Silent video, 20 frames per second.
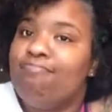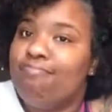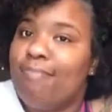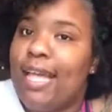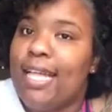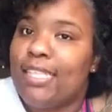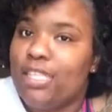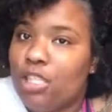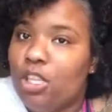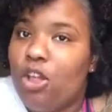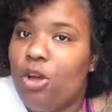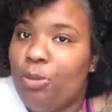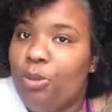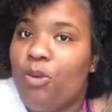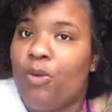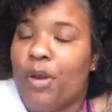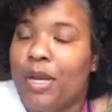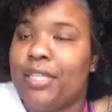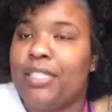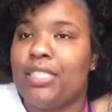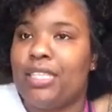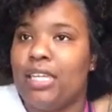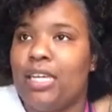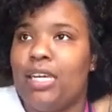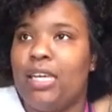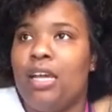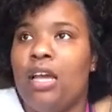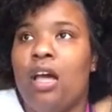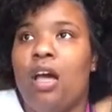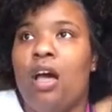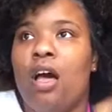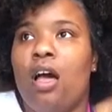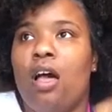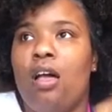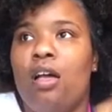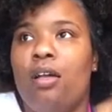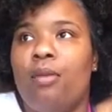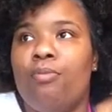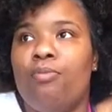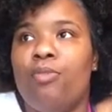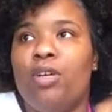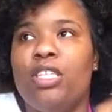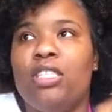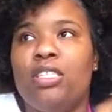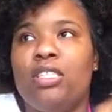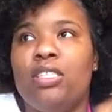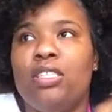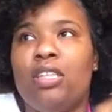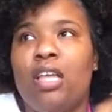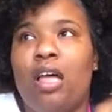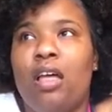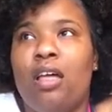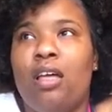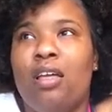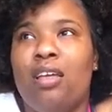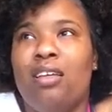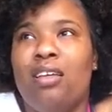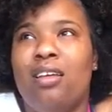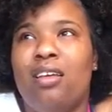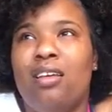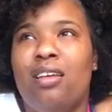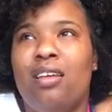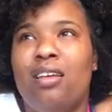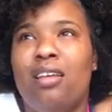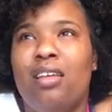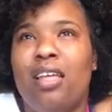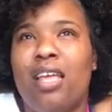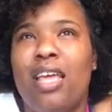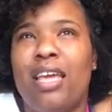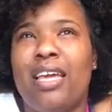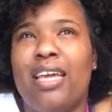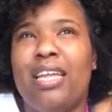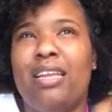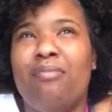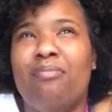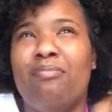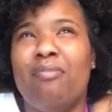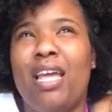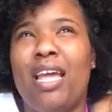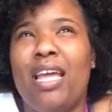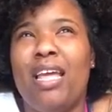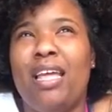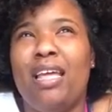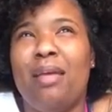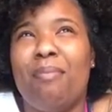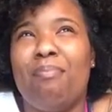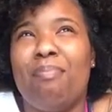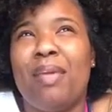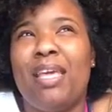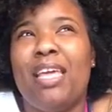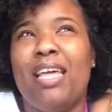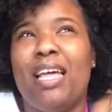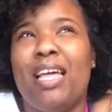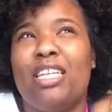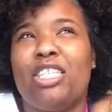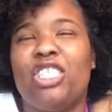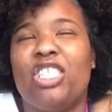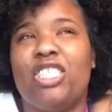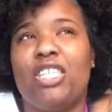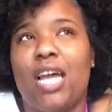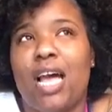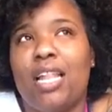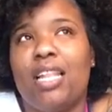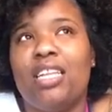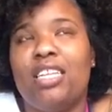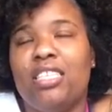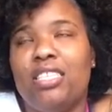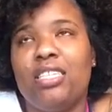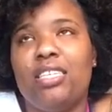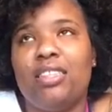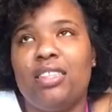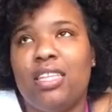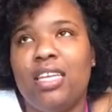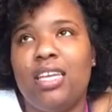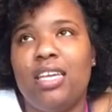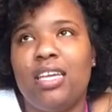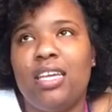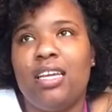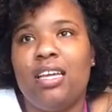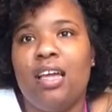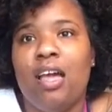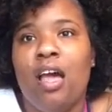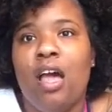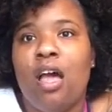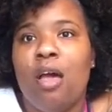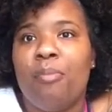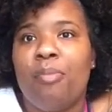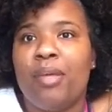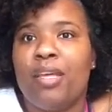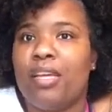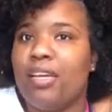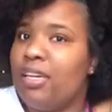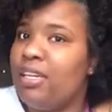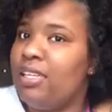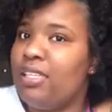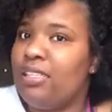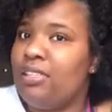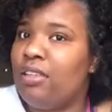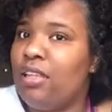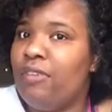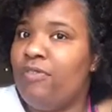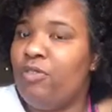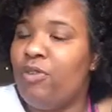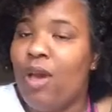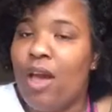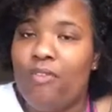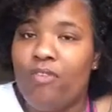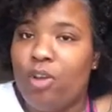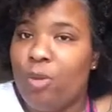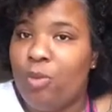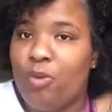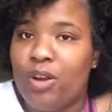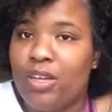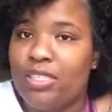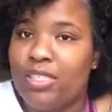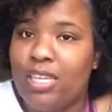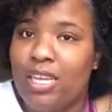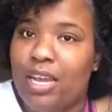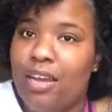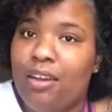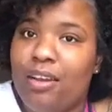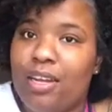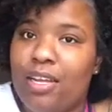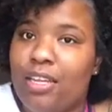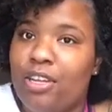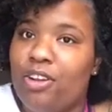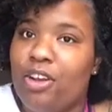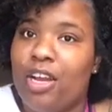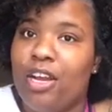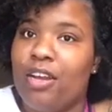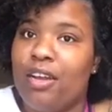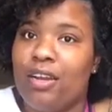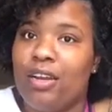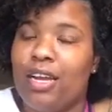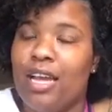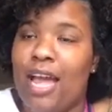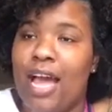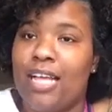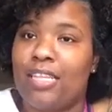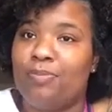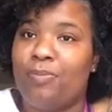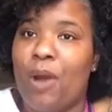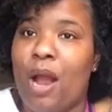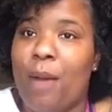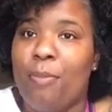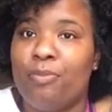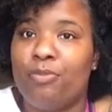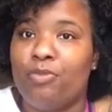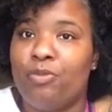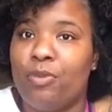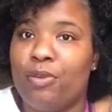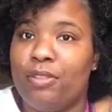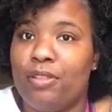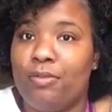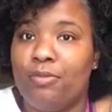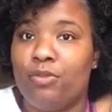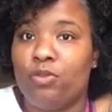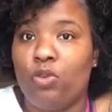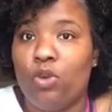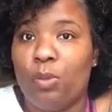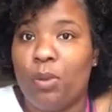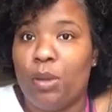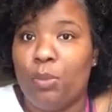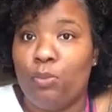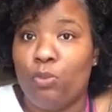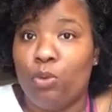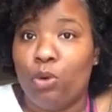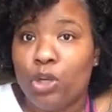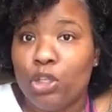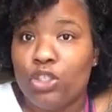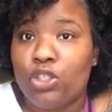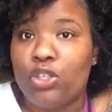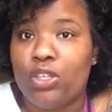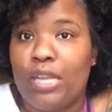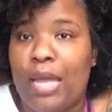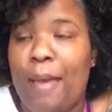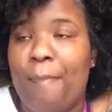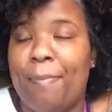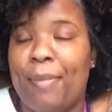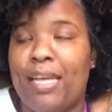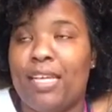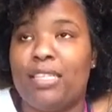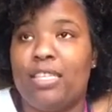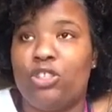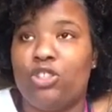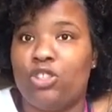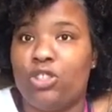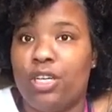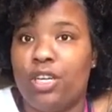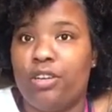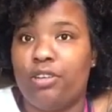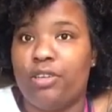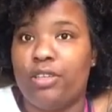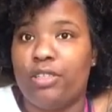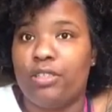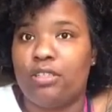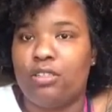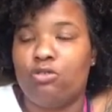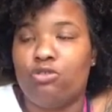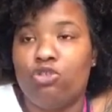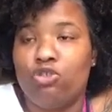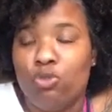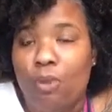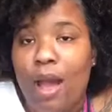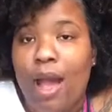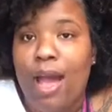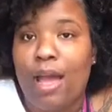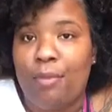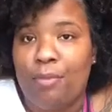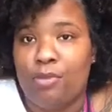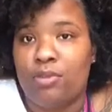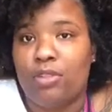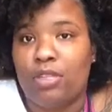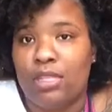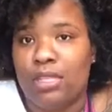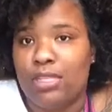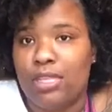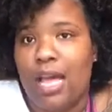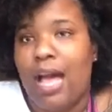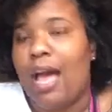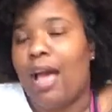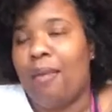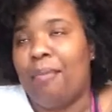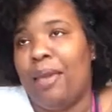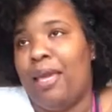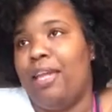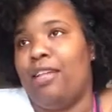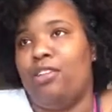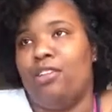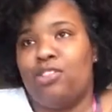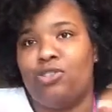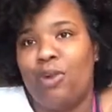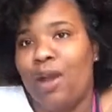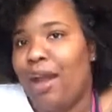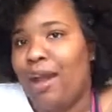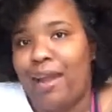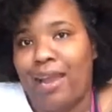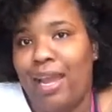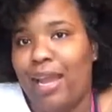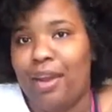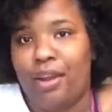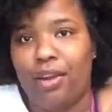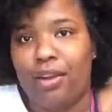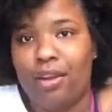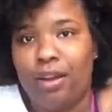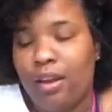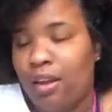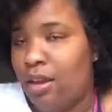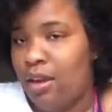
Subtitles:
that's low porosity, which is it can be a challenging thing, because if you have low porosity hair and your hair has problems with absorbing moisture, that means that your hair is dry most of the time, and dry hair